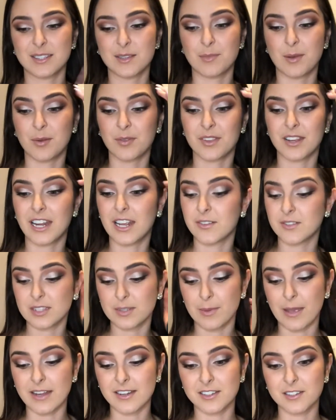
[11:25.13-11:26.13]
amount that I've
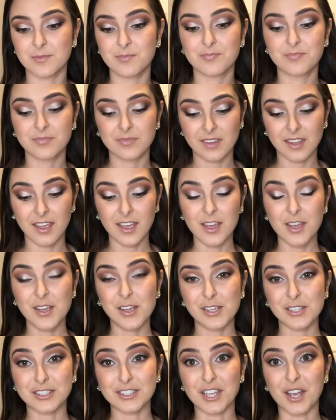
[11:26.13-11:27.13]
spent.
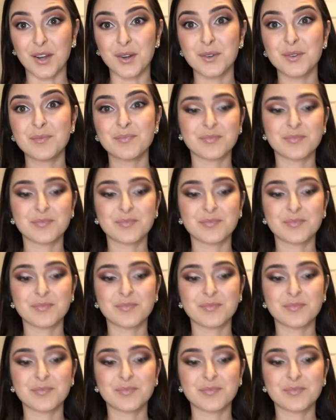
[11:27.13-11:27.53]
So